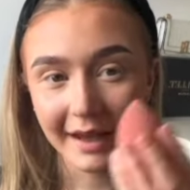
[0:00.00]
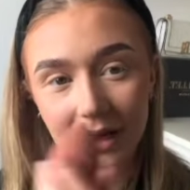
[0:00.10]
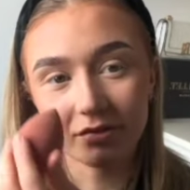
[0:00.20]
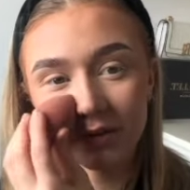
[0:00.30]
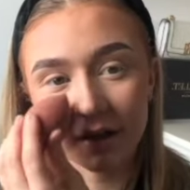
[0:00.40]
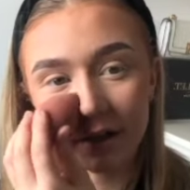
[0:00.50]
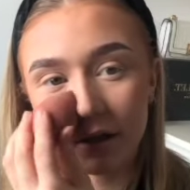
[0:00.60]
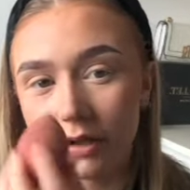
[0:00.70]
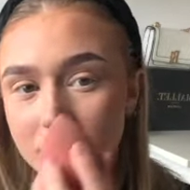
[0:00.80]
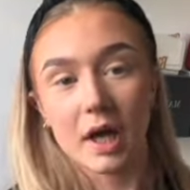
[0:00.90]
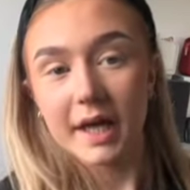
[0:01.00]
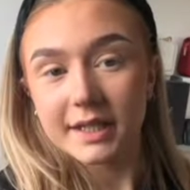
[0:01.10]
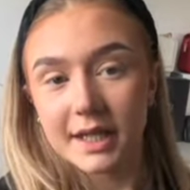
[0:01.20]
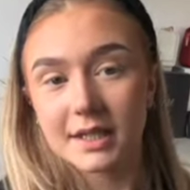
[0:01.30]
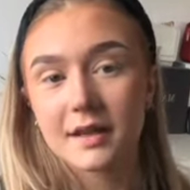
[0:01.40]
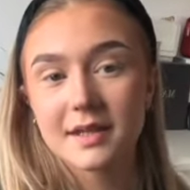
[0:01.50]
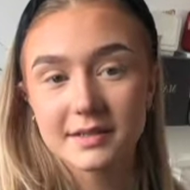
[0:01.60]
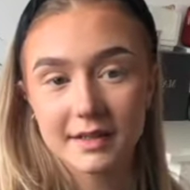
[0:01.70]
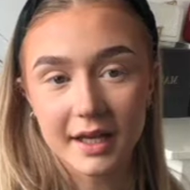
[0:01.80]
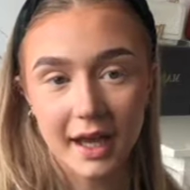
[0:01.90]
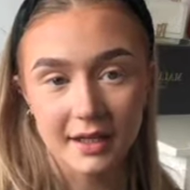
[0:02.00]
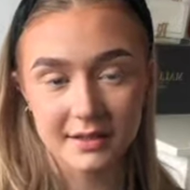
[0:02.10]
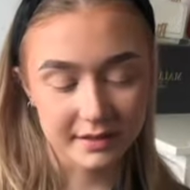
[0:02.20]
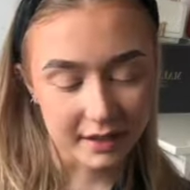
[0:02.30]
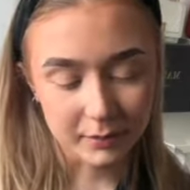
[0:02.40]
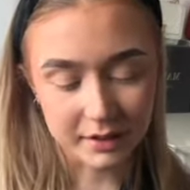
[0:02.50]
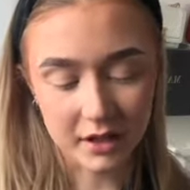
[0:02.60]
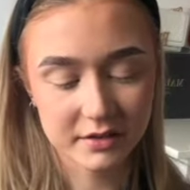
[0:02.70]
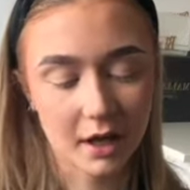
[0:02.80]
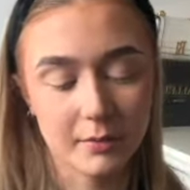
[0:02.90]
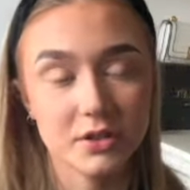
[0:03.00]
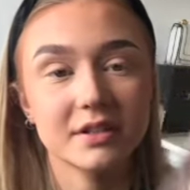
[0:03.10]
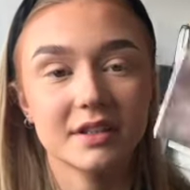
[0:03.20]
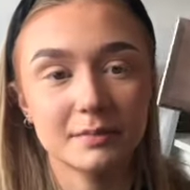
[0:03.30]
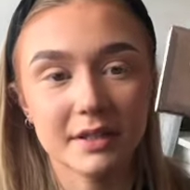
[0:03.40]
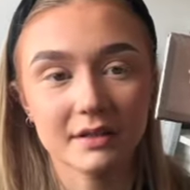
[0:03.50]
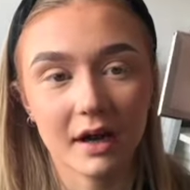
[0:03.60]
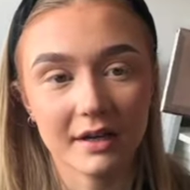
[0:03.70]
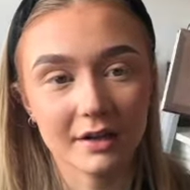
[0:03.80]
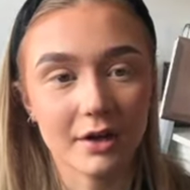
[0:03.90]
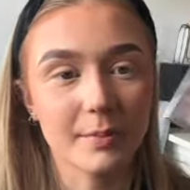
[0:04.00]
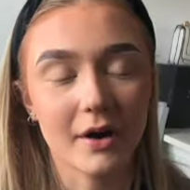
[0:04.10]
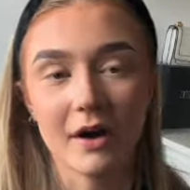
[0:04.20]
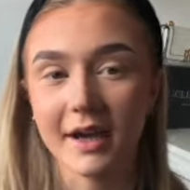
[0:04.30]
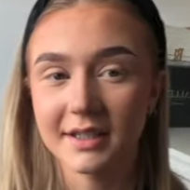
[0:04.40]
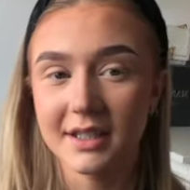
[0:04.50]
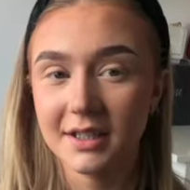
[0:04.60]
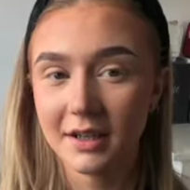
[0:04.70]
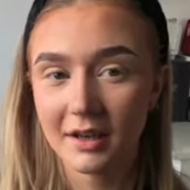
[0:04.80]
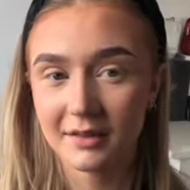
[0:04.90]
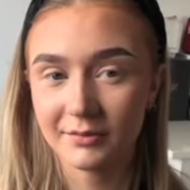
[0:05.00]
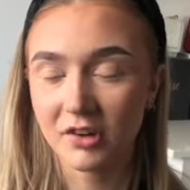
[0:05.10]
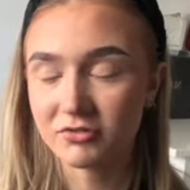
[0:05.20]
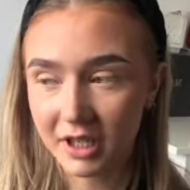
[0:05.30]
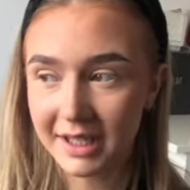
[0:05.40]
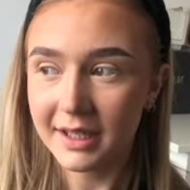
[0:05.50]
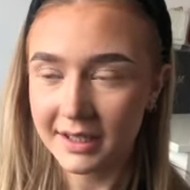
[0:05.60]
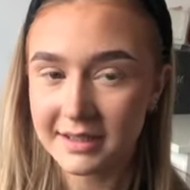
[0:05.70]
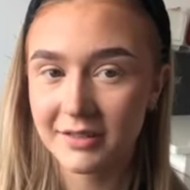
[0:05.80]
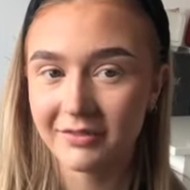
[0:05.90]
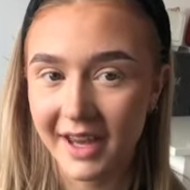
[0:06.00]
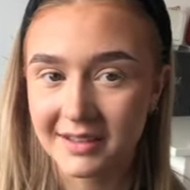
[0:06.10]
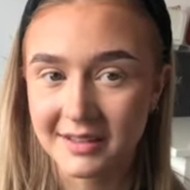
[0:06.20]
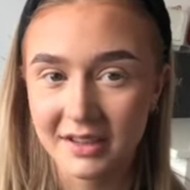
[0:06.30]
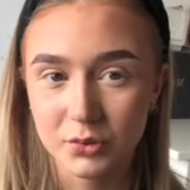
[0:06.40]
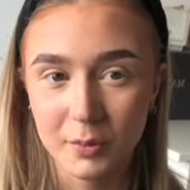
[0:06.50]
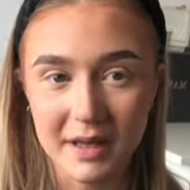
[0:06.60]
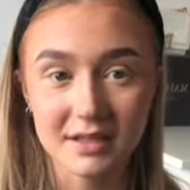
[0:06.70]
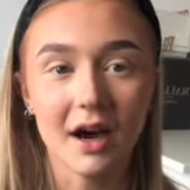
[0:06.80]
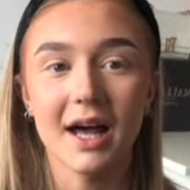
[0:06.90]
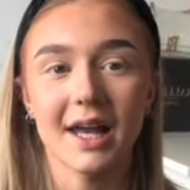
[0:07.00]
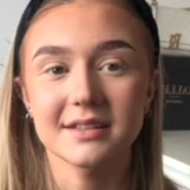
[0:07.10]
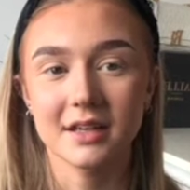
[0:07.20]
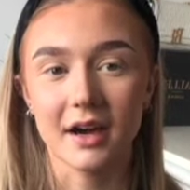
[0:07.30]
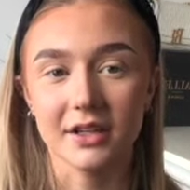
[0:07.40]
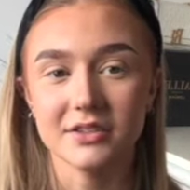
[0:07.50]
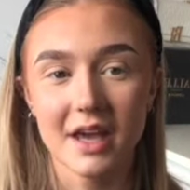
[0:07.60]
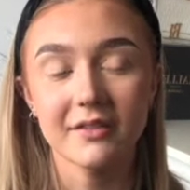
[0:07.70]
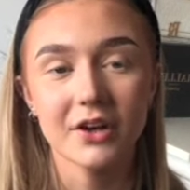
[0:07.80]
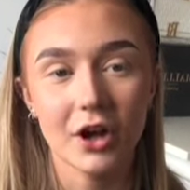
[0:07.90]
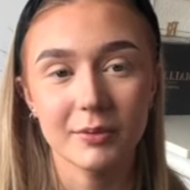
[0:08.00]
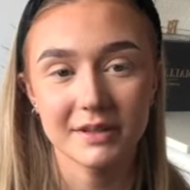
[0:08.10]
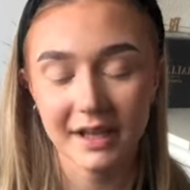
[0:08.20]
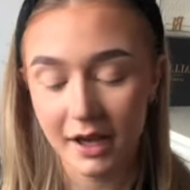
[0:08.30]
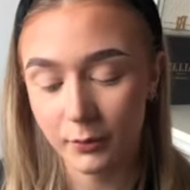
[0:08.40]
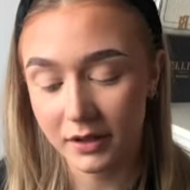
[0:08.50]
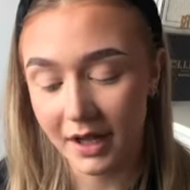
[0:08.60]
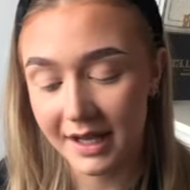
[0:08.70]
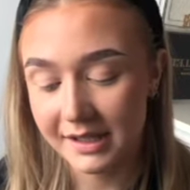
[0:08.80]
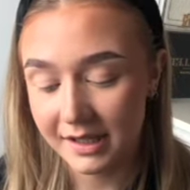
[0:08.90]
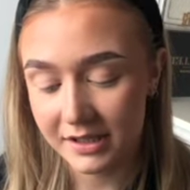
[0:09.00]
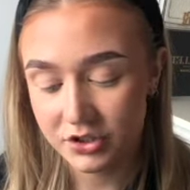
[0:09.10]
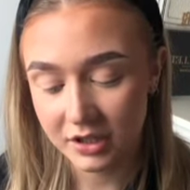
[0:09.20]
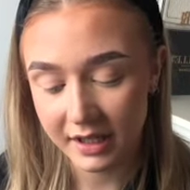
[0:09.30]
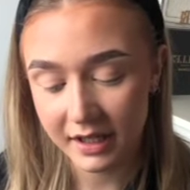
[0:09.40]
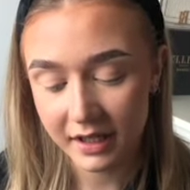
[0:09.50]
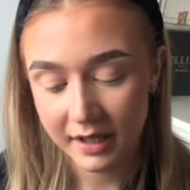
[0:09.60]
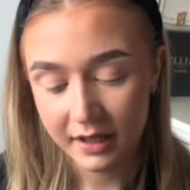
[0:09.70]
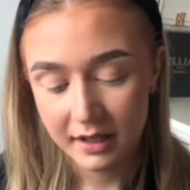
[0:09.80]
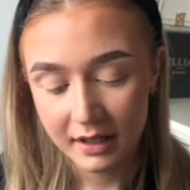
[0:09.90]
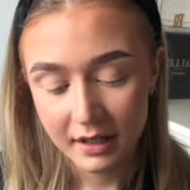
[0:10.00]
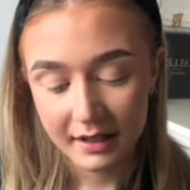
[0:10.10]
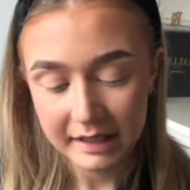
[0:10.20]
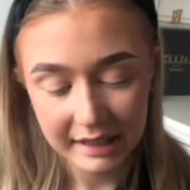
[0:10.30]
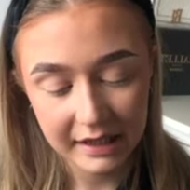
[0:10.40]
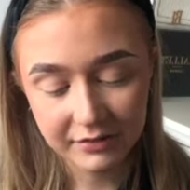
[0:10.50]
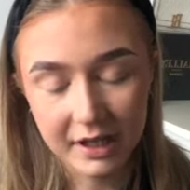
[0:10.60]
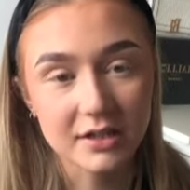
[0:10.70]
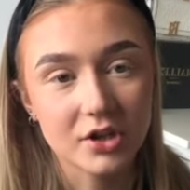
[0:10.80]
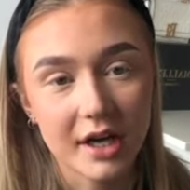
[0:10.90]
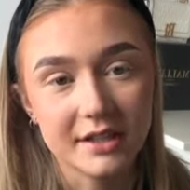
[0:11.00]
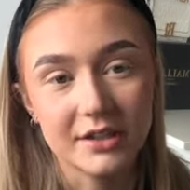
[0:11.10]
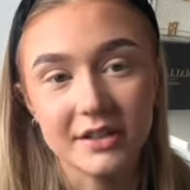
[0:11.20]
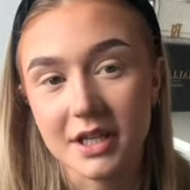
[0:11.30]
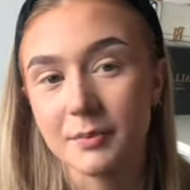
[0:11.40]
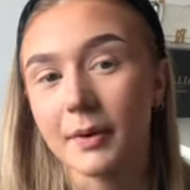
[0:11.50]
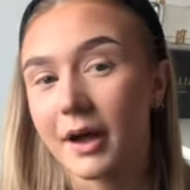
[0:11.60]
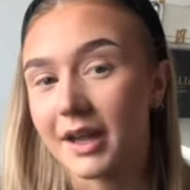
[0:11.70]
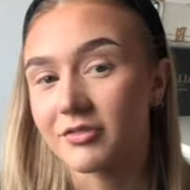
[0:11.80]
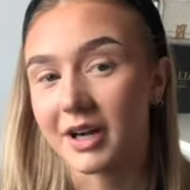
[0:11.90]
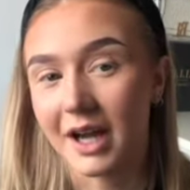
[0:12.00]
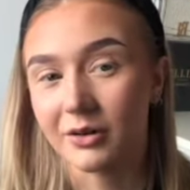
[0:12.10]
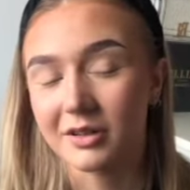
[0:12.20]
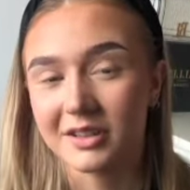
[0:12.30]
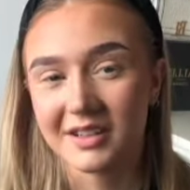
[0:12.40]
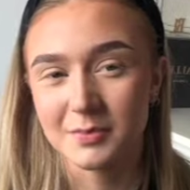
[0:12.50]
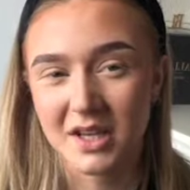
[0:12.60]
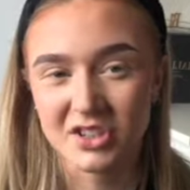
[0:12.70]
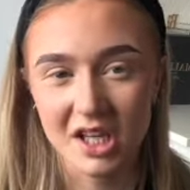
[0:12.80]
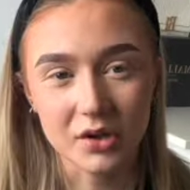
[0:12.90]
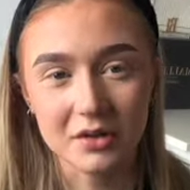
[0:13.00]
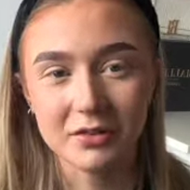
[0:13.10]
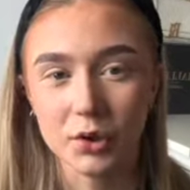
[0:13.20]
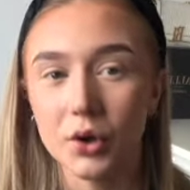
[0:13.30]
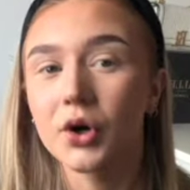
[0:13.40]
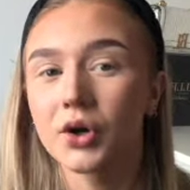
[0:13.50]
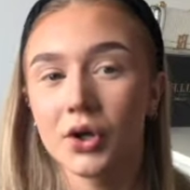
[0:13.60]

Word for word: Catfish. And then this again is the same as last time, just this Missguided glow bar. I need I really need to invest into a better highlighter. I used to have an Urban Decay one that I literally lived and died using but it ran out because I smashed it on the floor